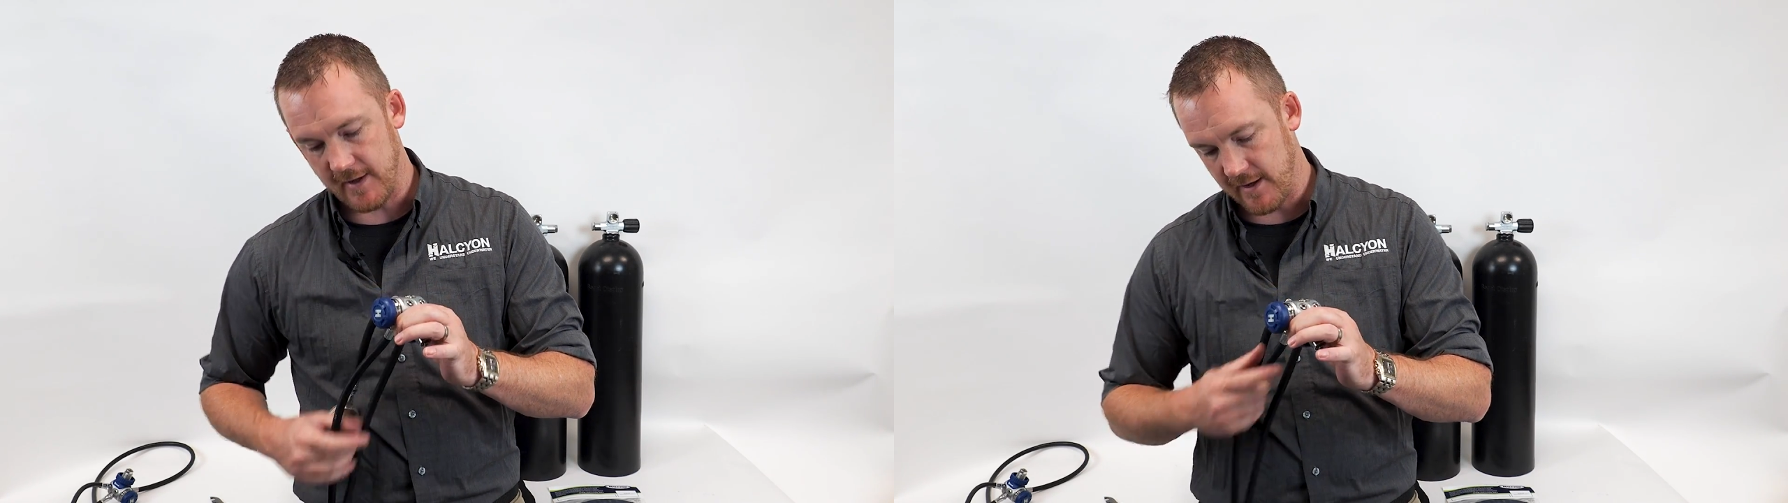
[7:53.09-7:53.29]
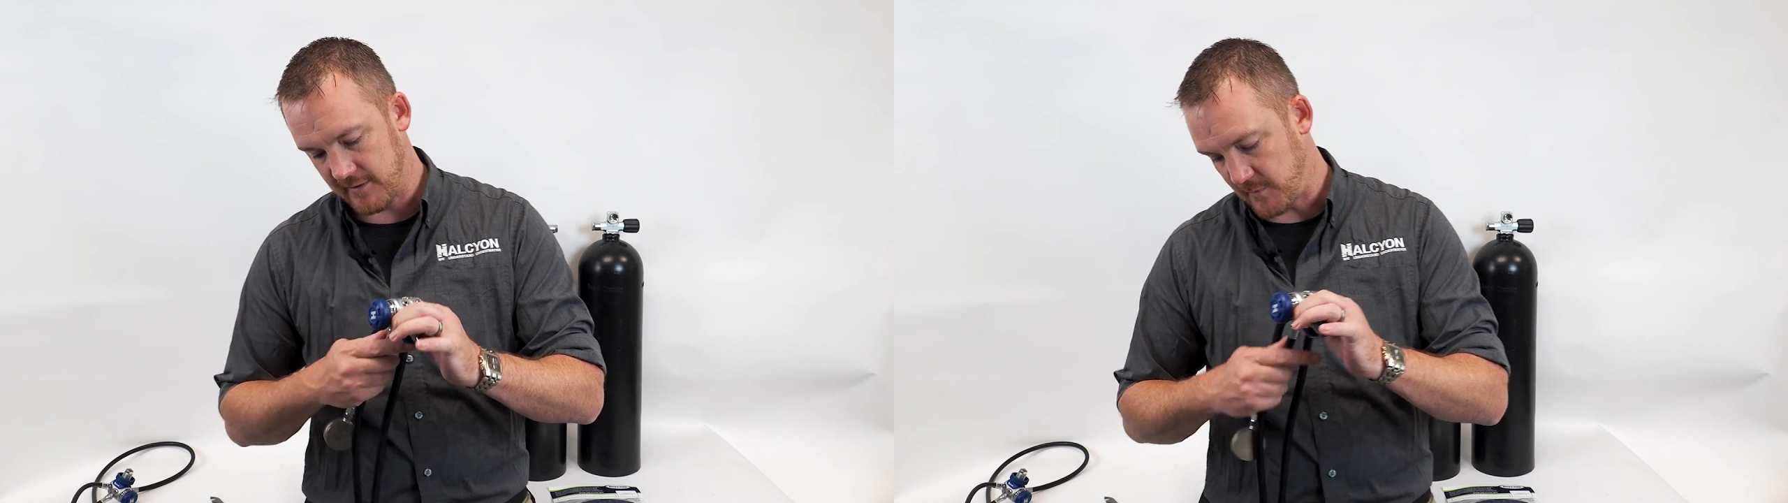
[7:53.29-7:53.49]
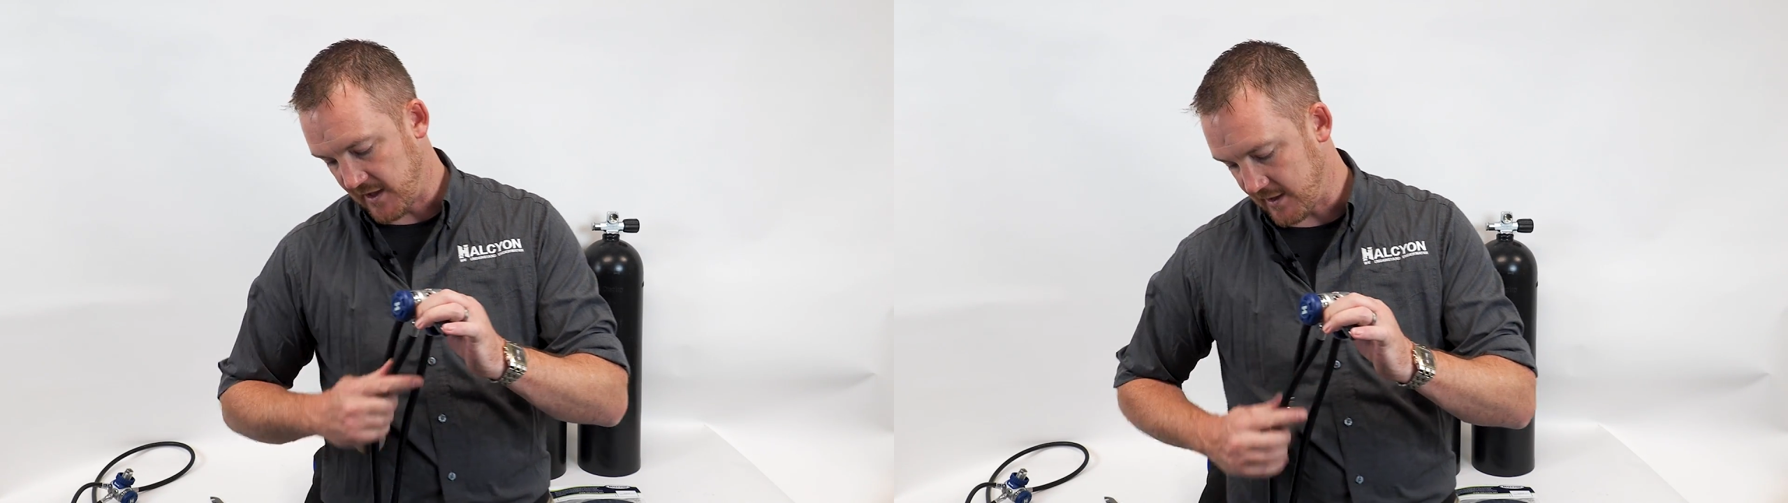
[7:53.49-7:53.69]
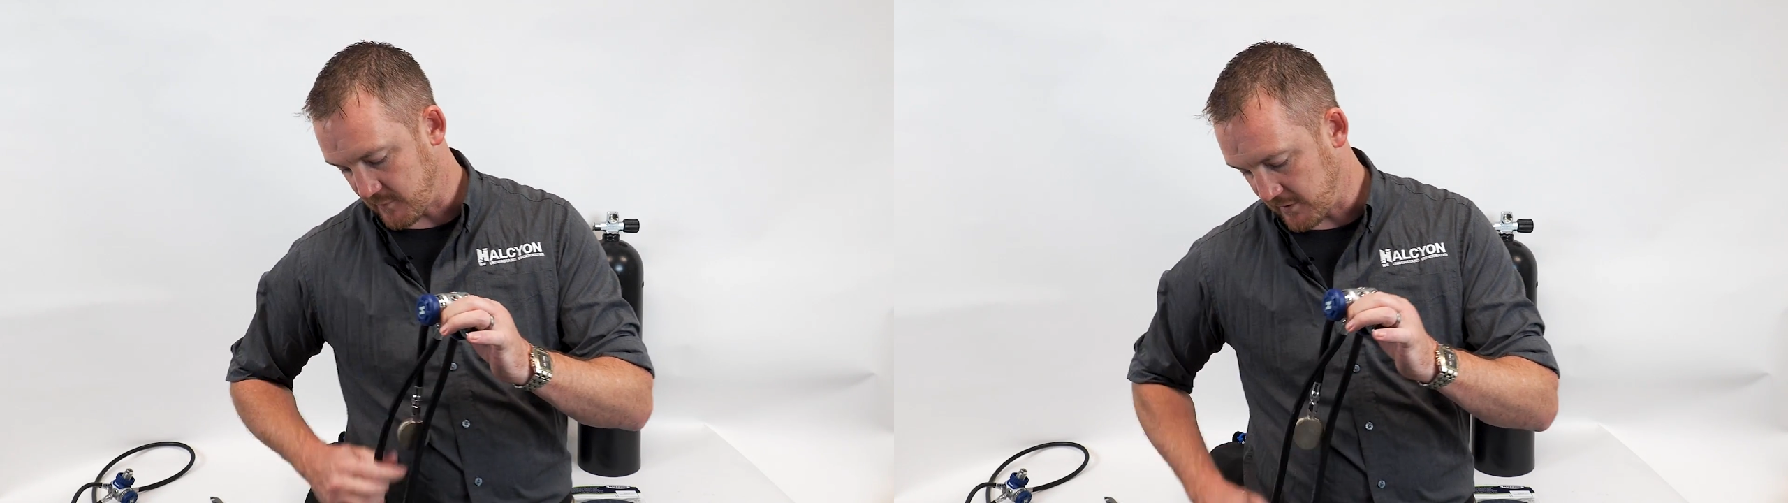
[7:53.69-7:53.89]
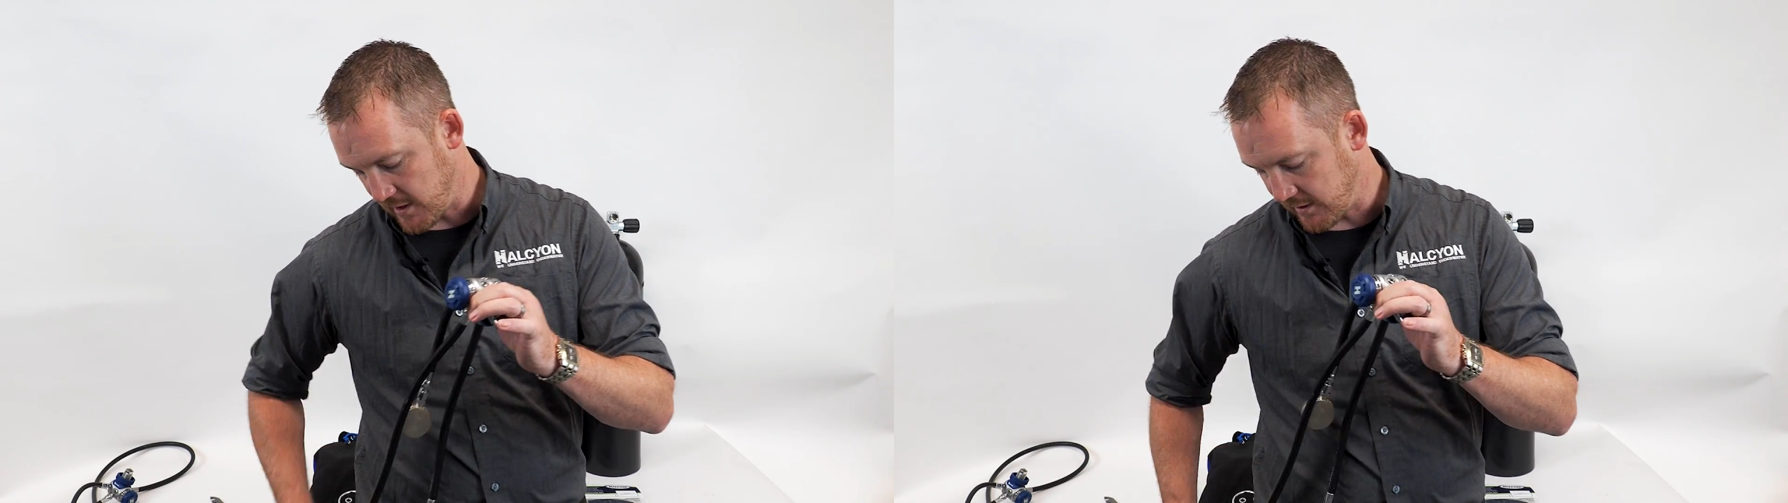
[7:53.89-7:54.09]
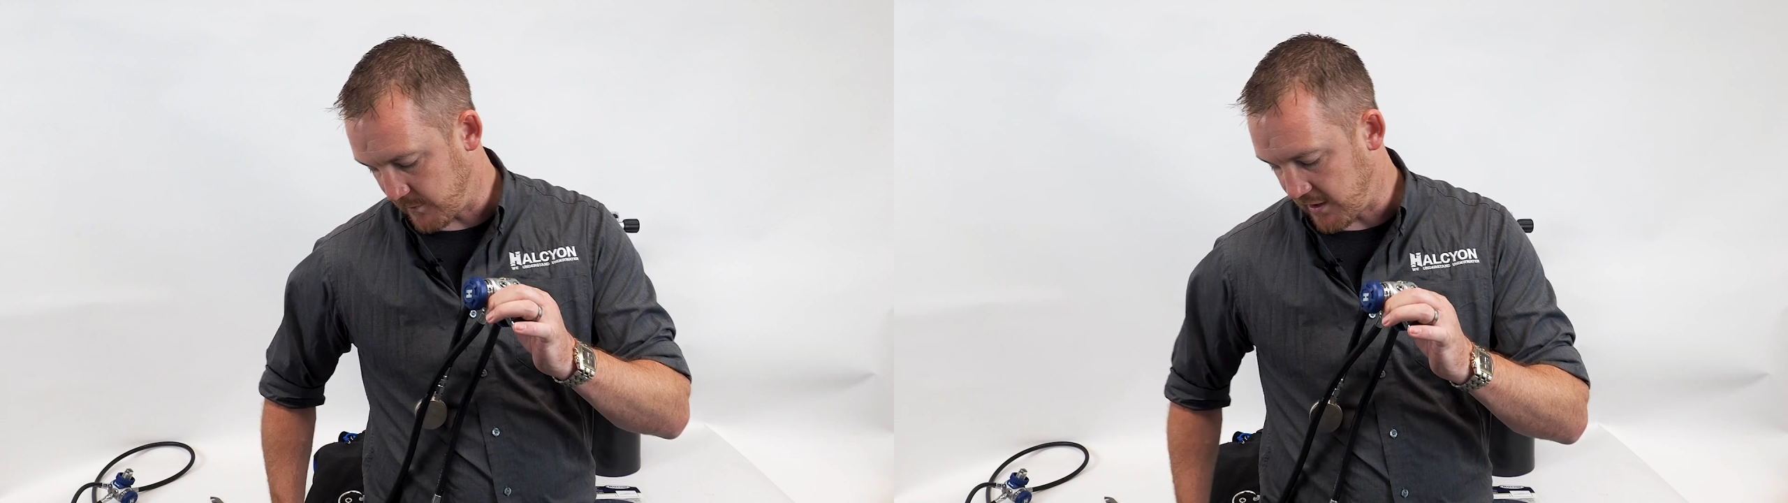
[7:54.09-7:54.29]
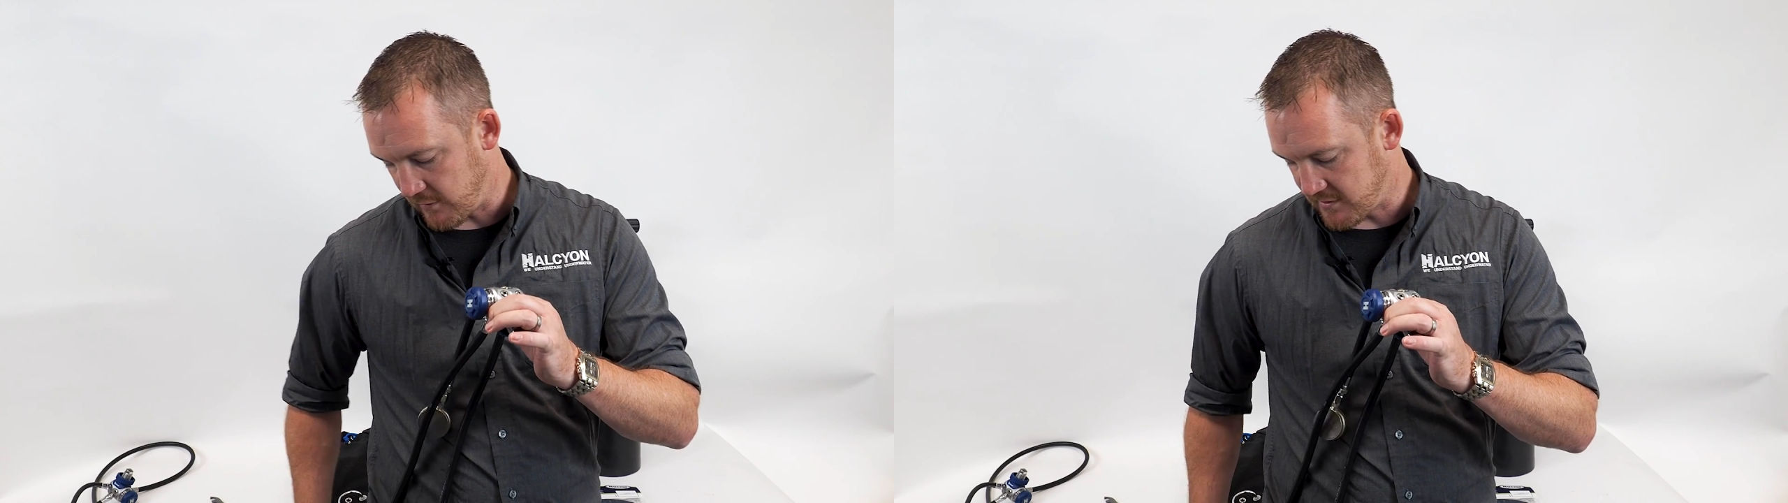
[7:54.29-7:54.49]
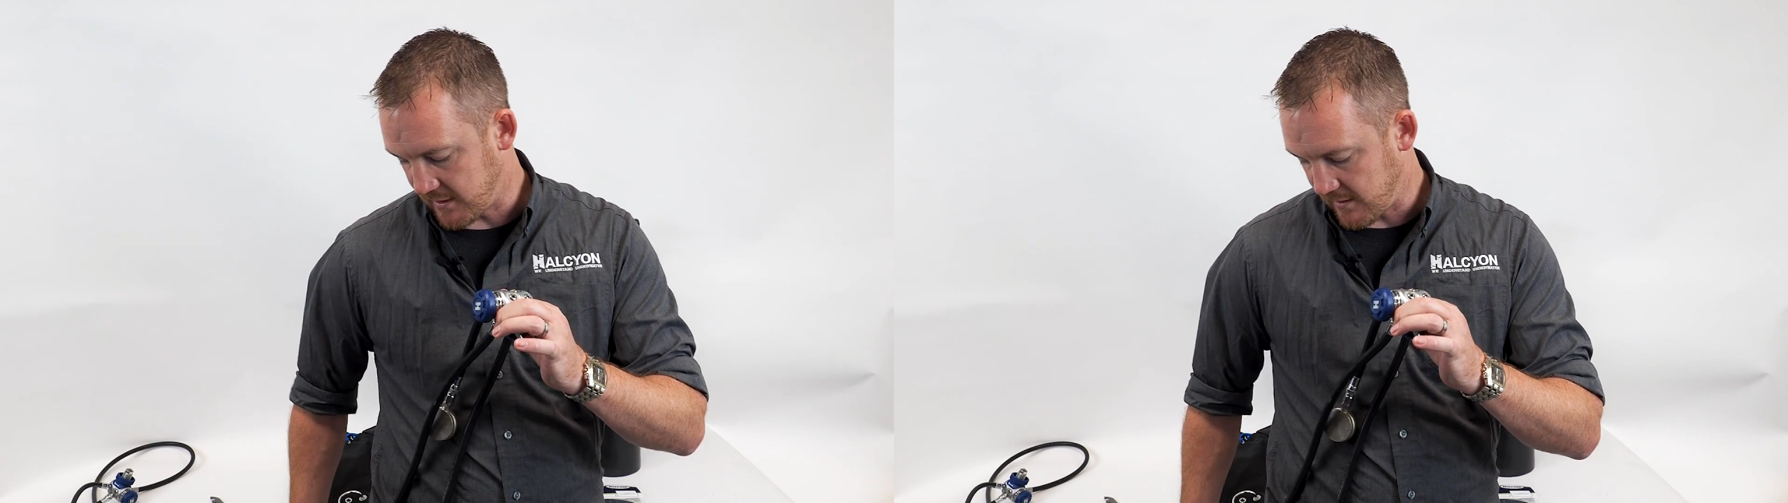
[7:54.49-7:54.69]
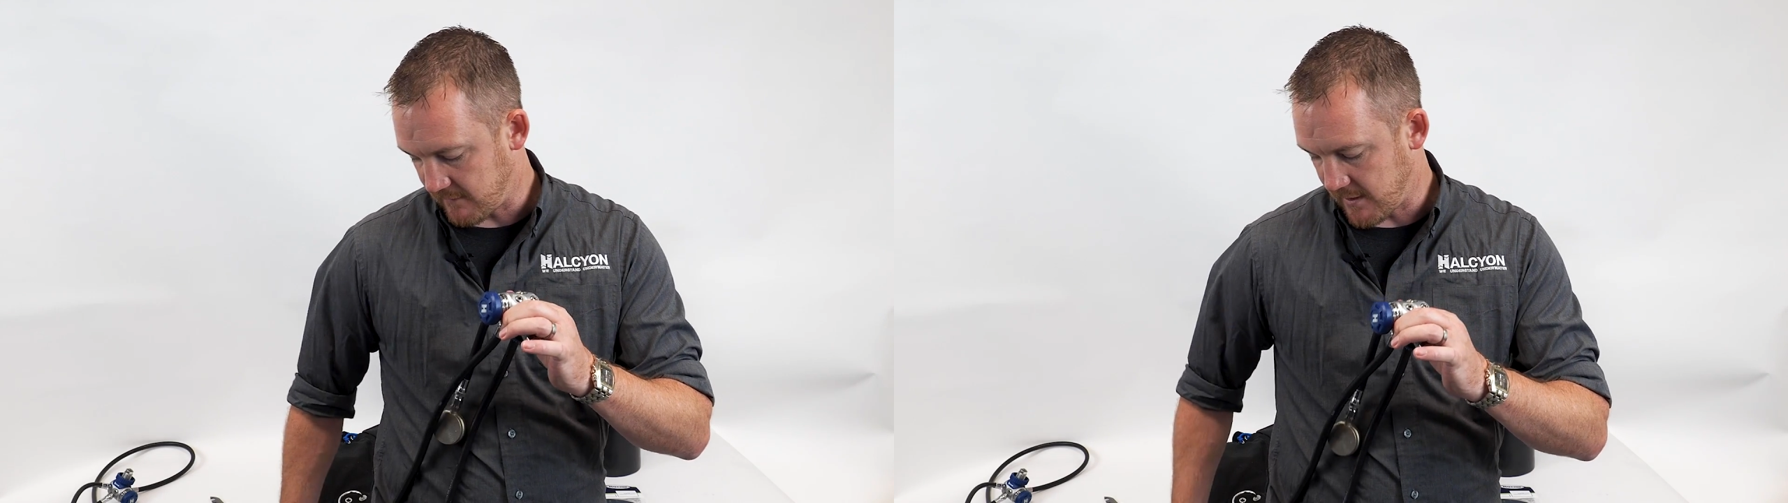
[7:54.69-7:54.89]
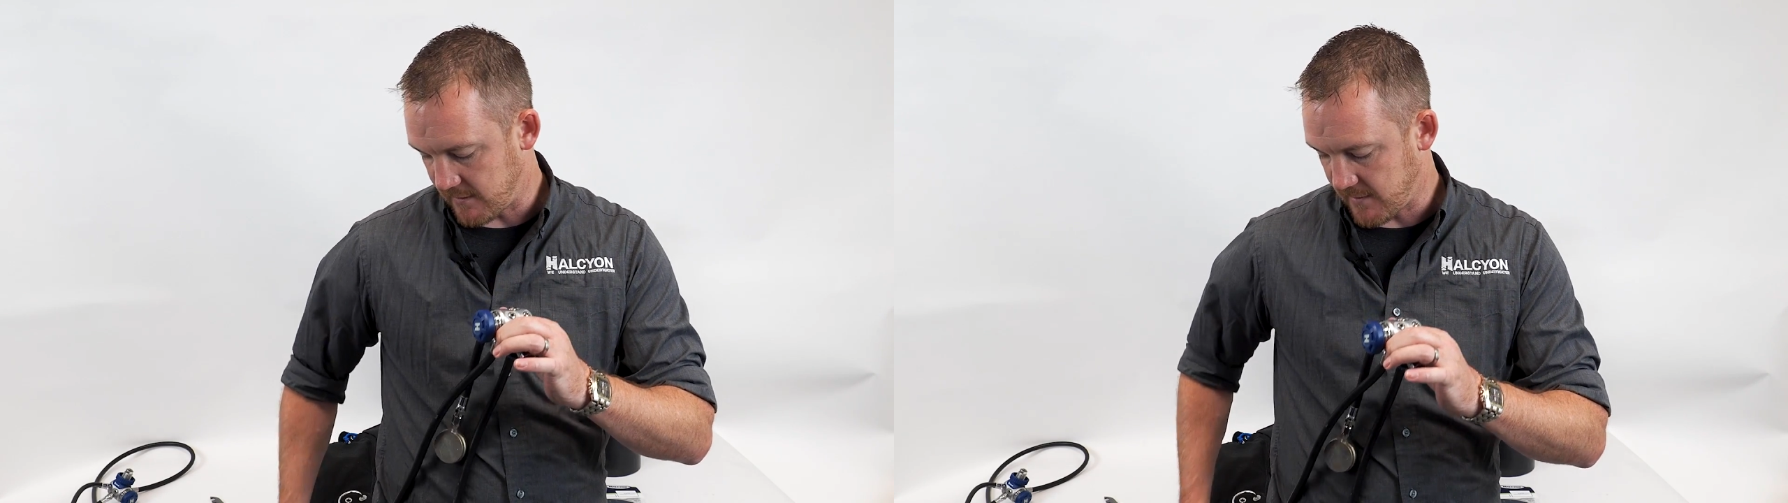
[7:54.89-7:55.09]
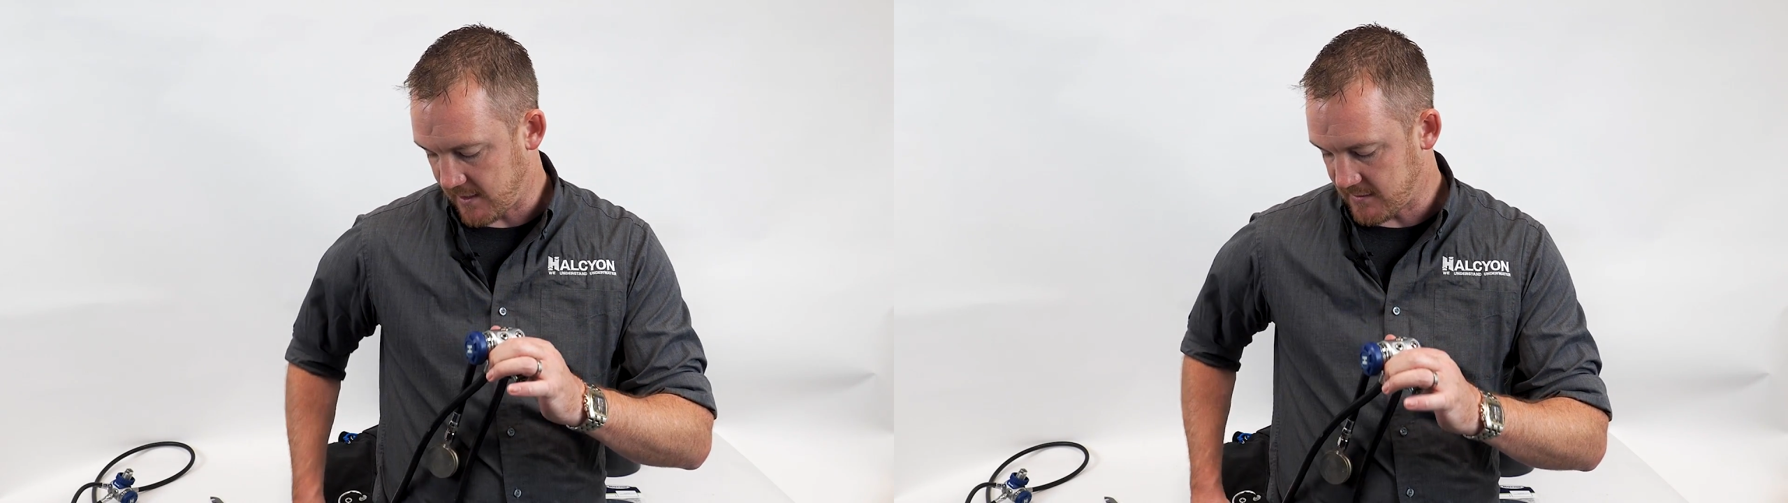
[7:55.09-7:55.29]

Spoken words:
down is because we're not going to be using it right away,